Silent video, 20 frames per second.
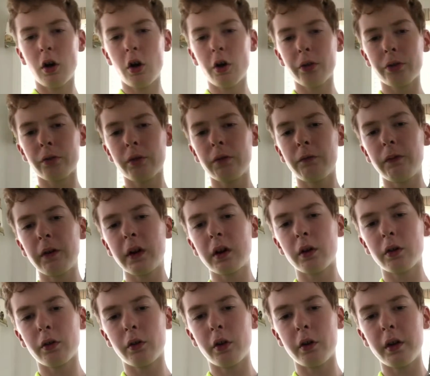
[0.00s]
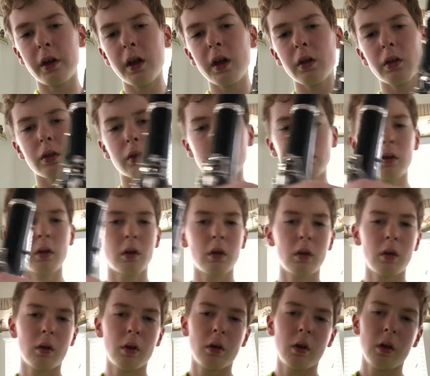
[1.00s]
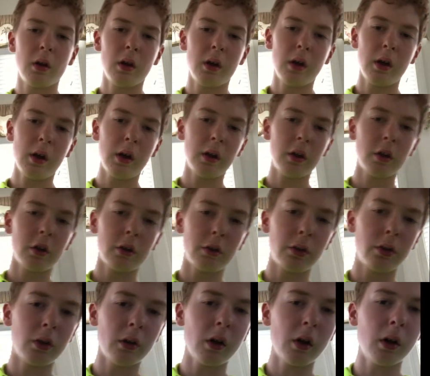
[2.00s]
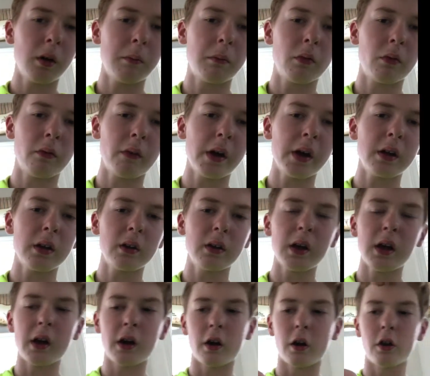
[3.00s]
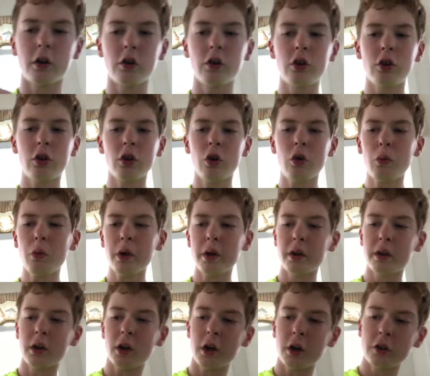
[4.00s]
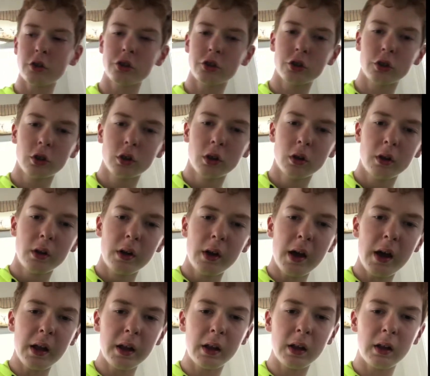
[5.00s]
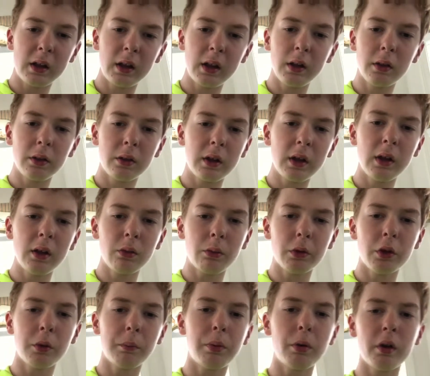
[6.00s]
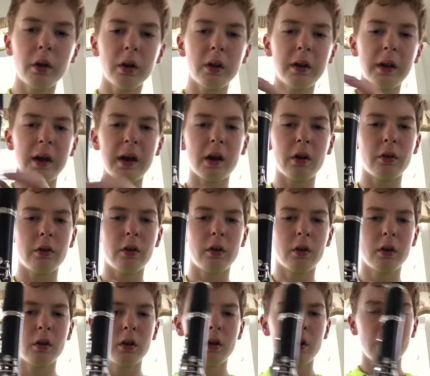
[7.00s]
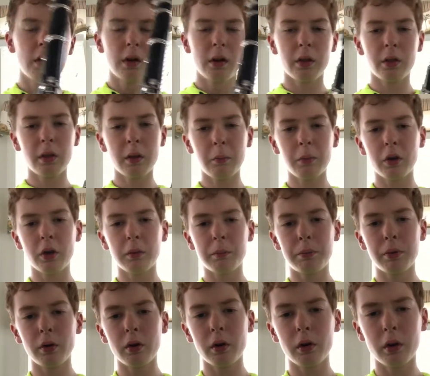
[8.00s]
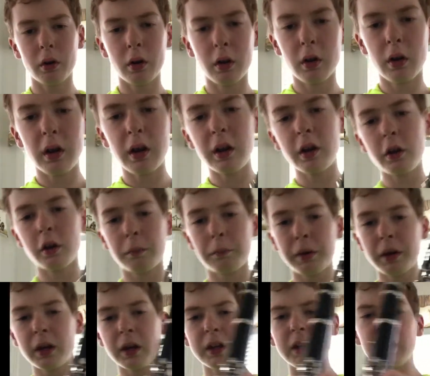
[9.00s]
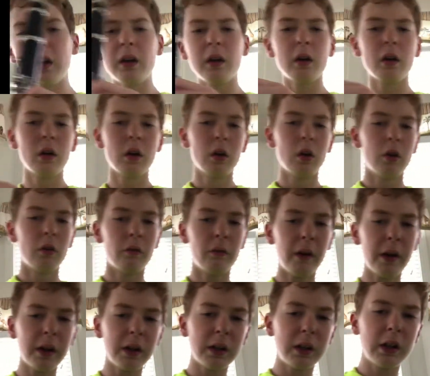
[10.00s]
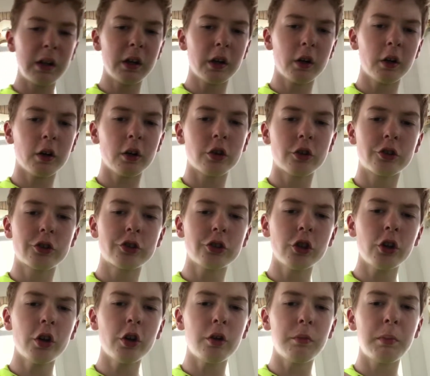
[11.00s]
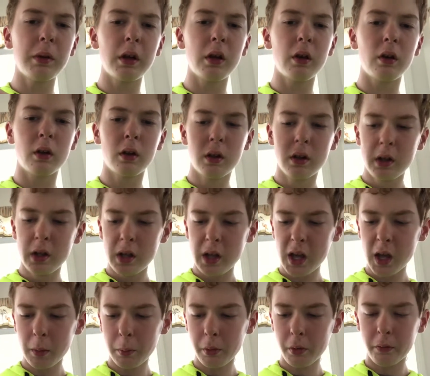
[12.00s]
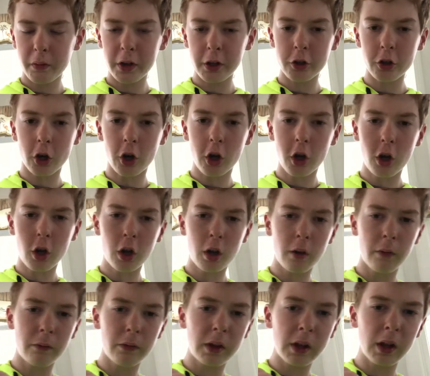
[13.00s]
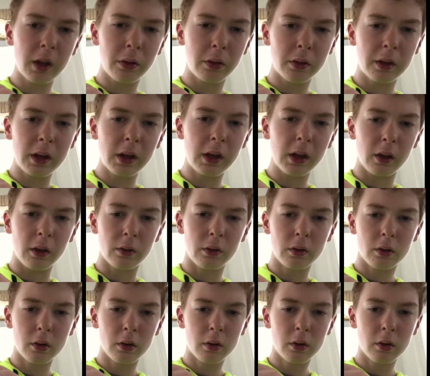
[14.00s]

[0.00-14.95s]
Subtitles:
all three fingers on this, and your thumb right there. You don't want to touch any of these keys when you put it down. And then when you put in your pinky right here, should be able to reach all of these keys.